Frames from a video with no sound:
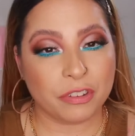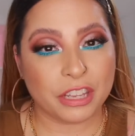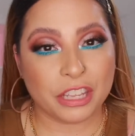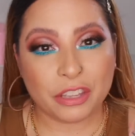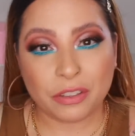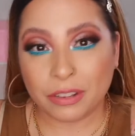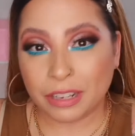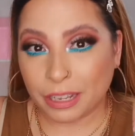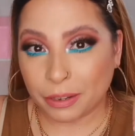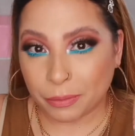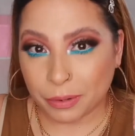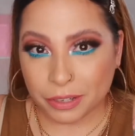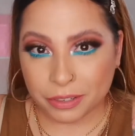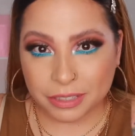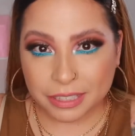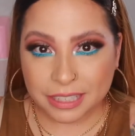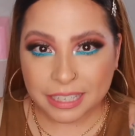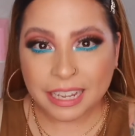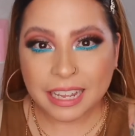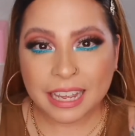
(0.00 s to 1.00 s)
you like what you
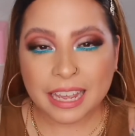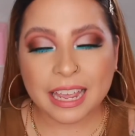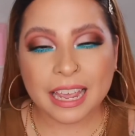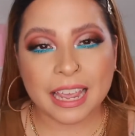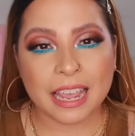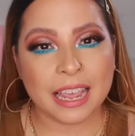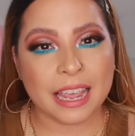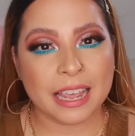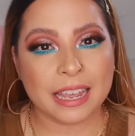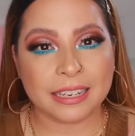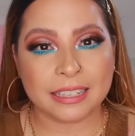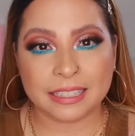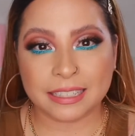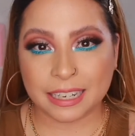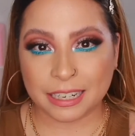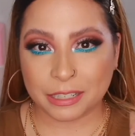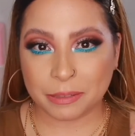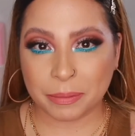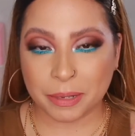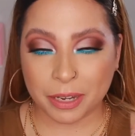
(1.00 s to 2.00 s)
see and
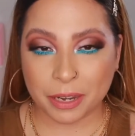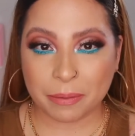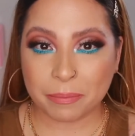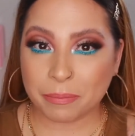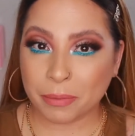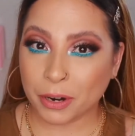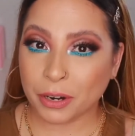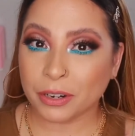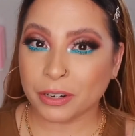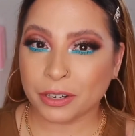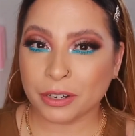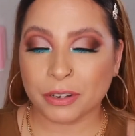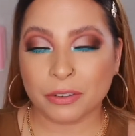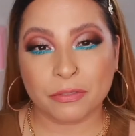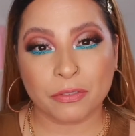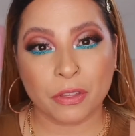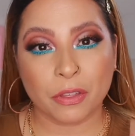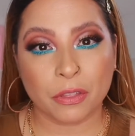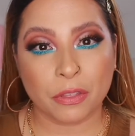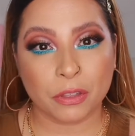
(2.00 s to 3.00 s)
decide to become part of
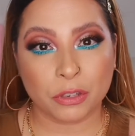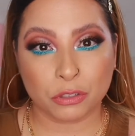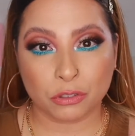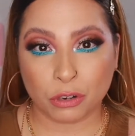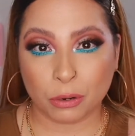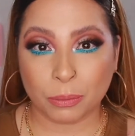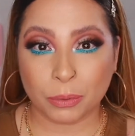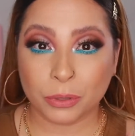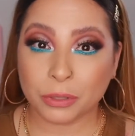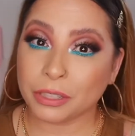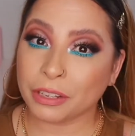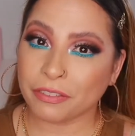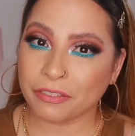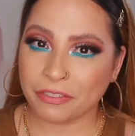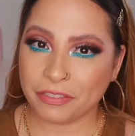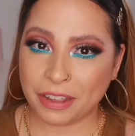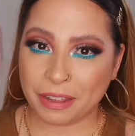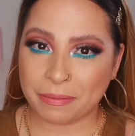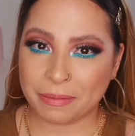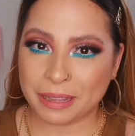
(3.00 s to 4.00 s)
the Troubled
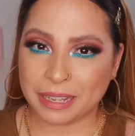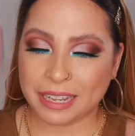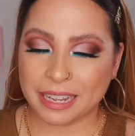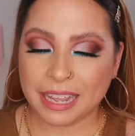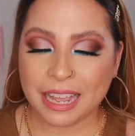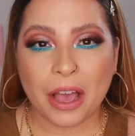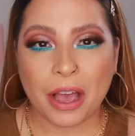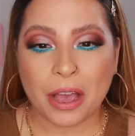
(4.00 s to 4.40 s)
family.